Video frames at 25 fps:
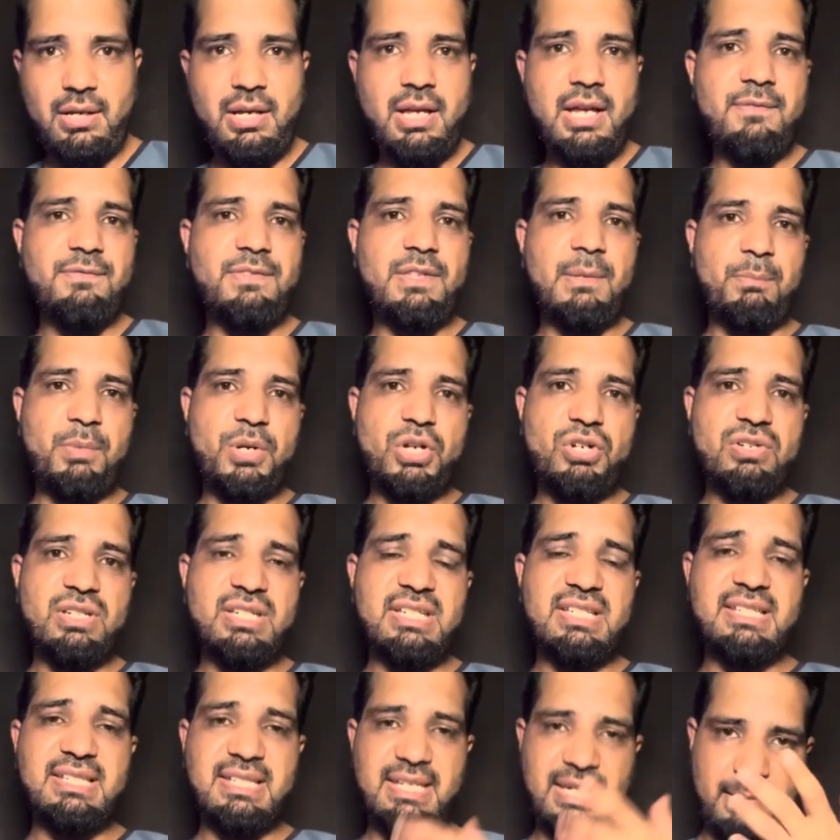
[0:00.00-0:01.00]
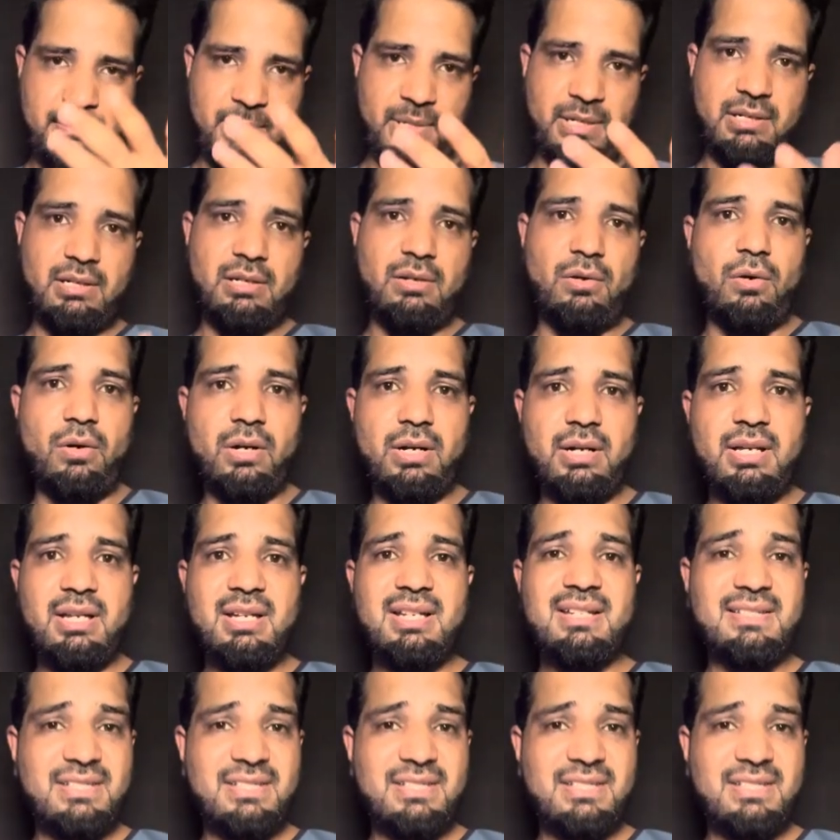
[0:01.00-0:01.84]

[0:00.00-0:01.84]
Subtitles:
If the patient is stable or